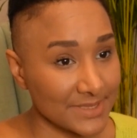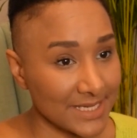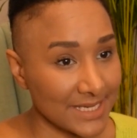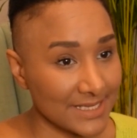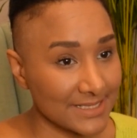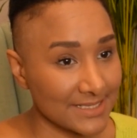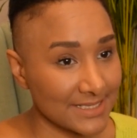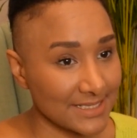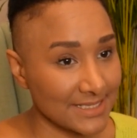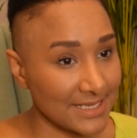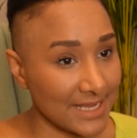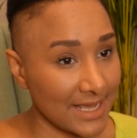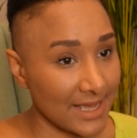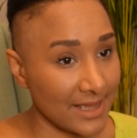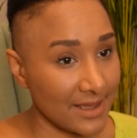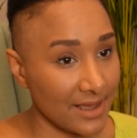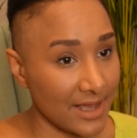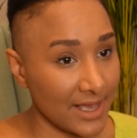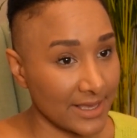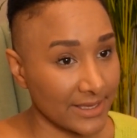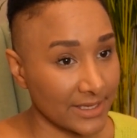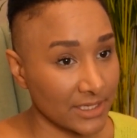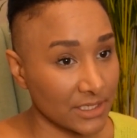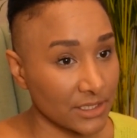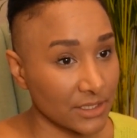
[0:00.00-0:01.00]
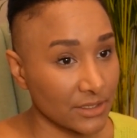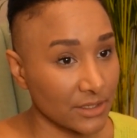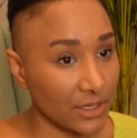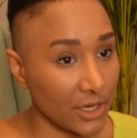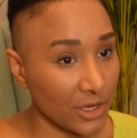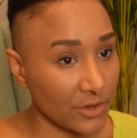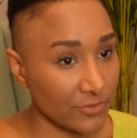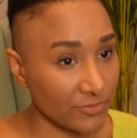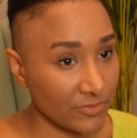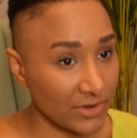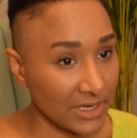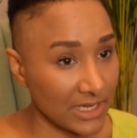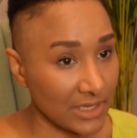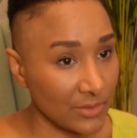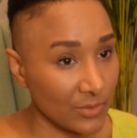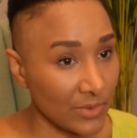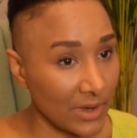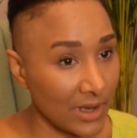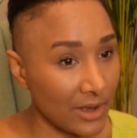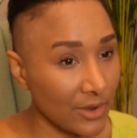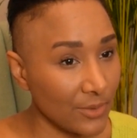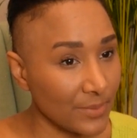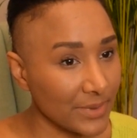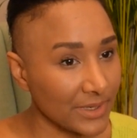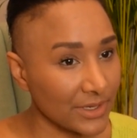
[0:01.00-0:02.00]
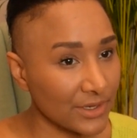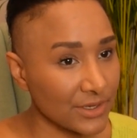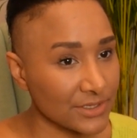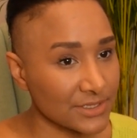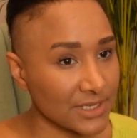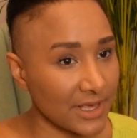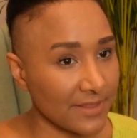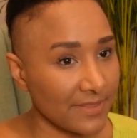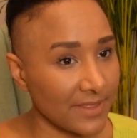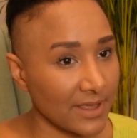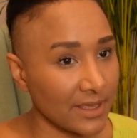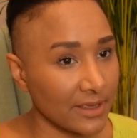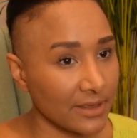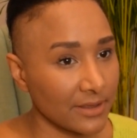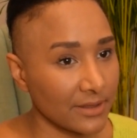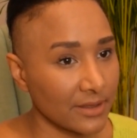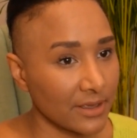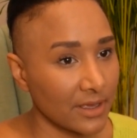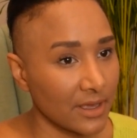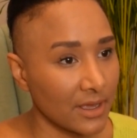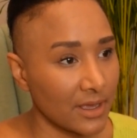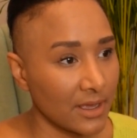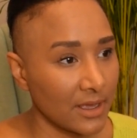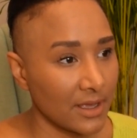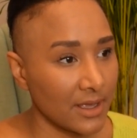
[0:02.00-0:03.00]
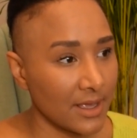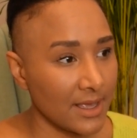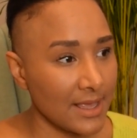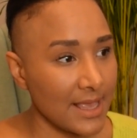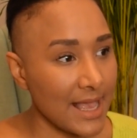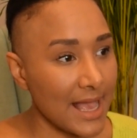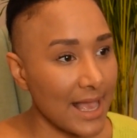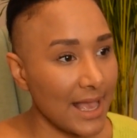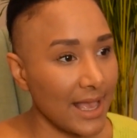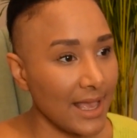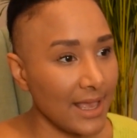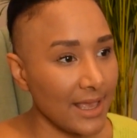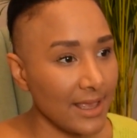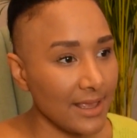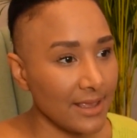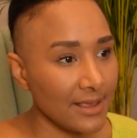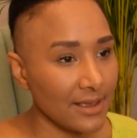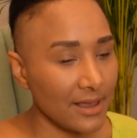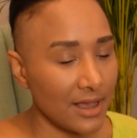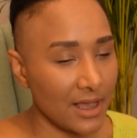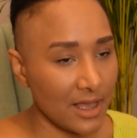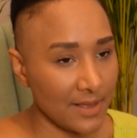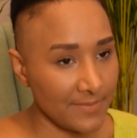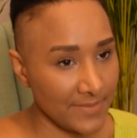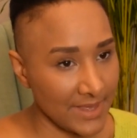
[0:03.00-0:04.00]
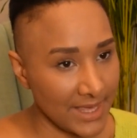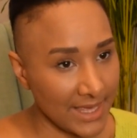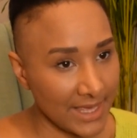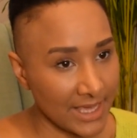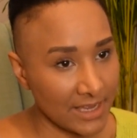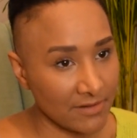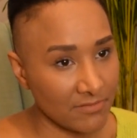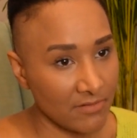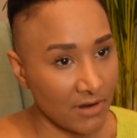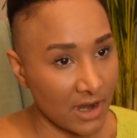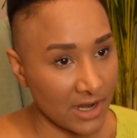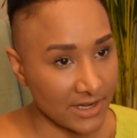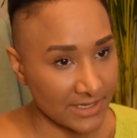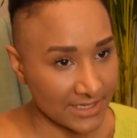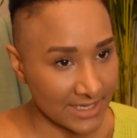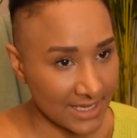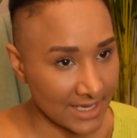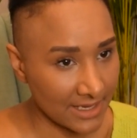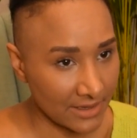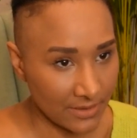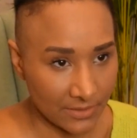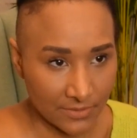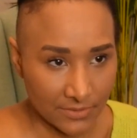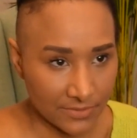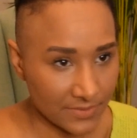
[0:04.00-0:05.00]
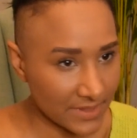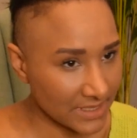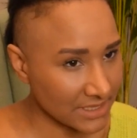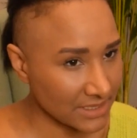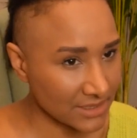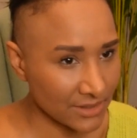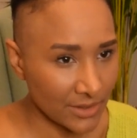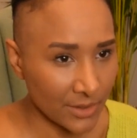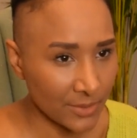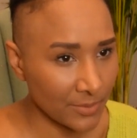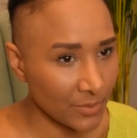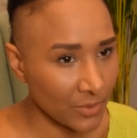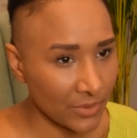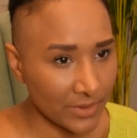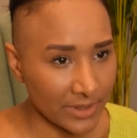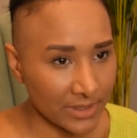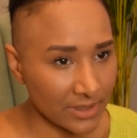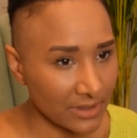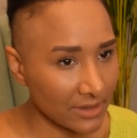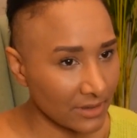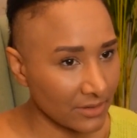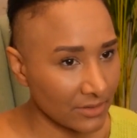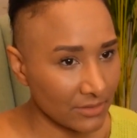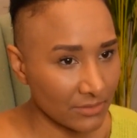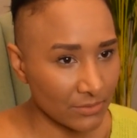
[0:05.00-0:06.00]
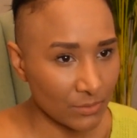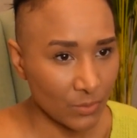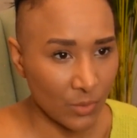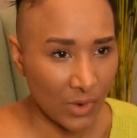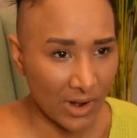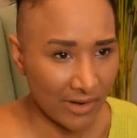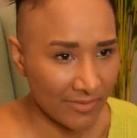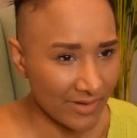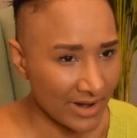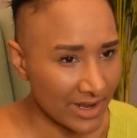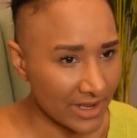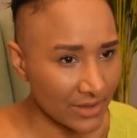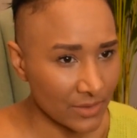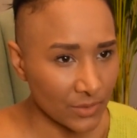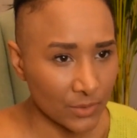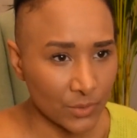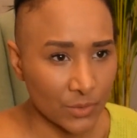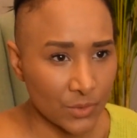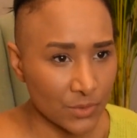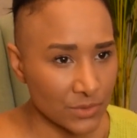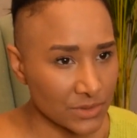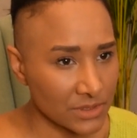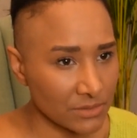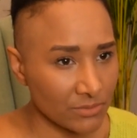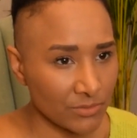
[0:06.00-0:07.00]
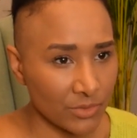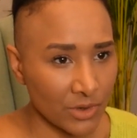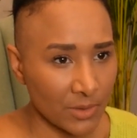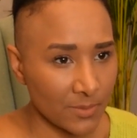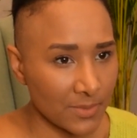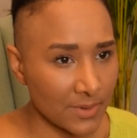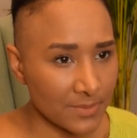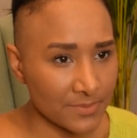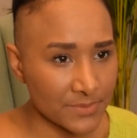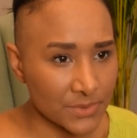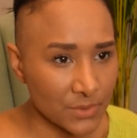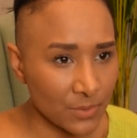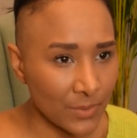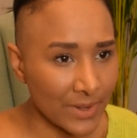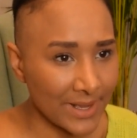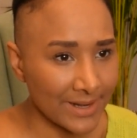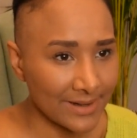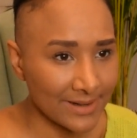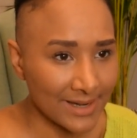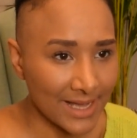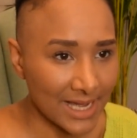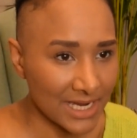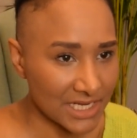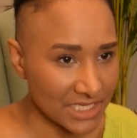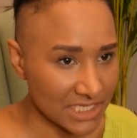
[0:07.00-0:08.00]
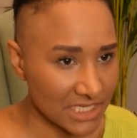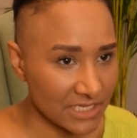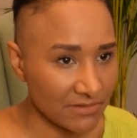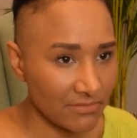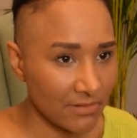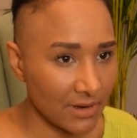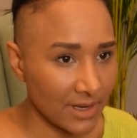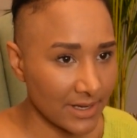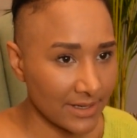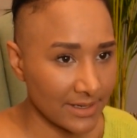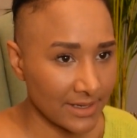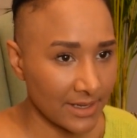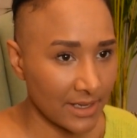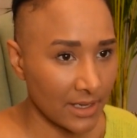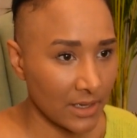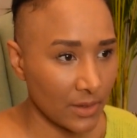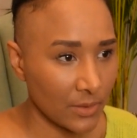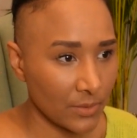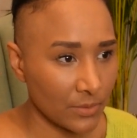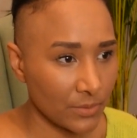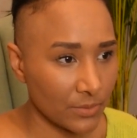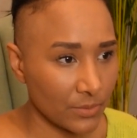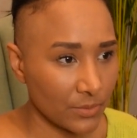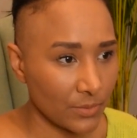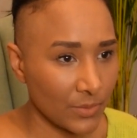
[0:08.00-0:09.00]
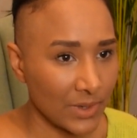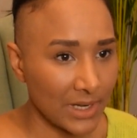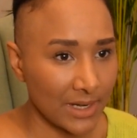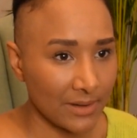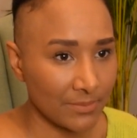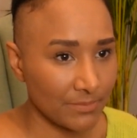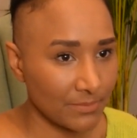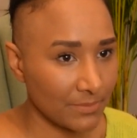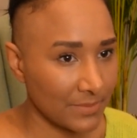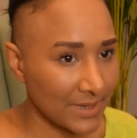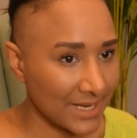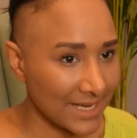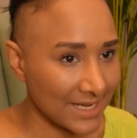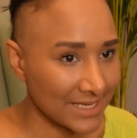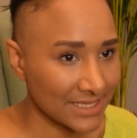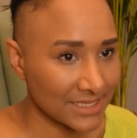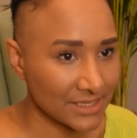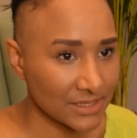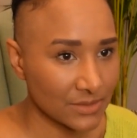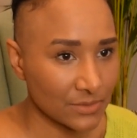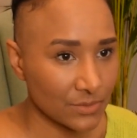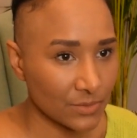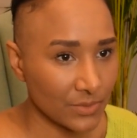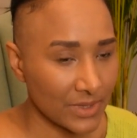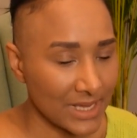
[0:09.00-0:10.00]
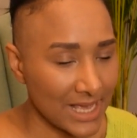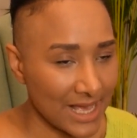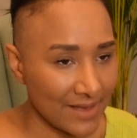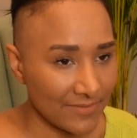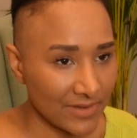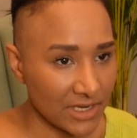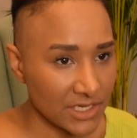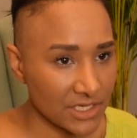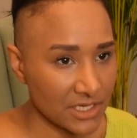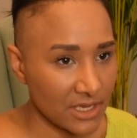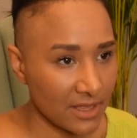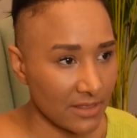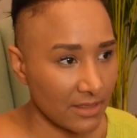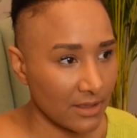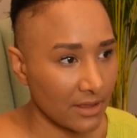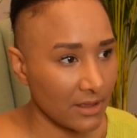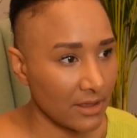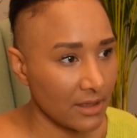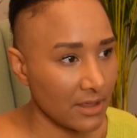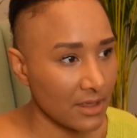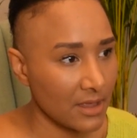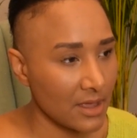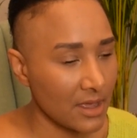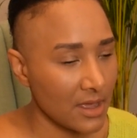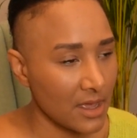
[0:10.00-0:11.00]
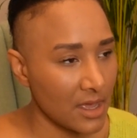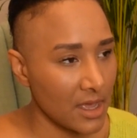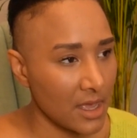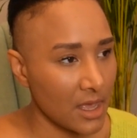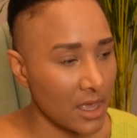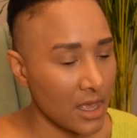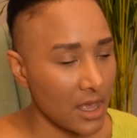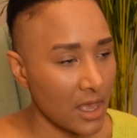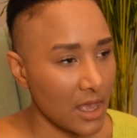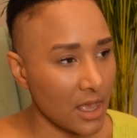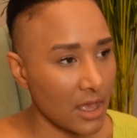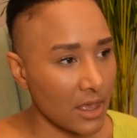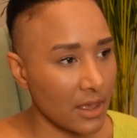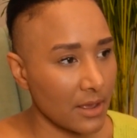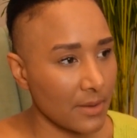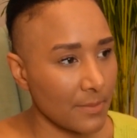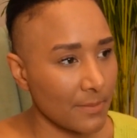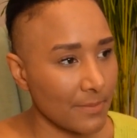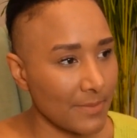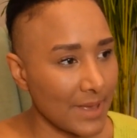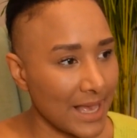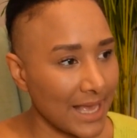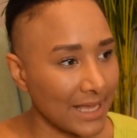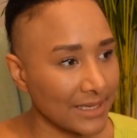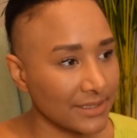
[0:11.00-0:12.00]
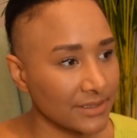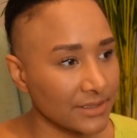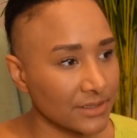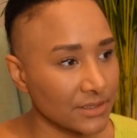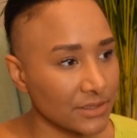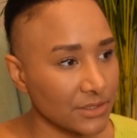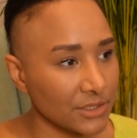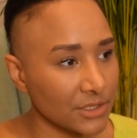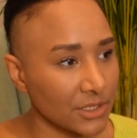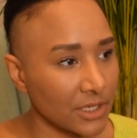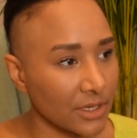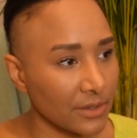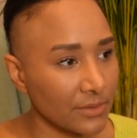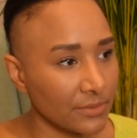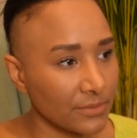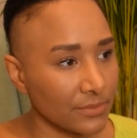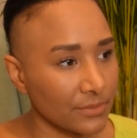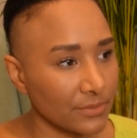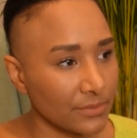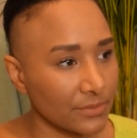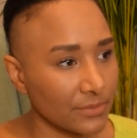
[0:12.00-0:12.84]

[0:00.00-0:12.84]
day to day, I can cope really well, because I think, A, I'm here right now, there's no point in worrying or causing problems when actually right now we're blessed, we have each other, and, you know,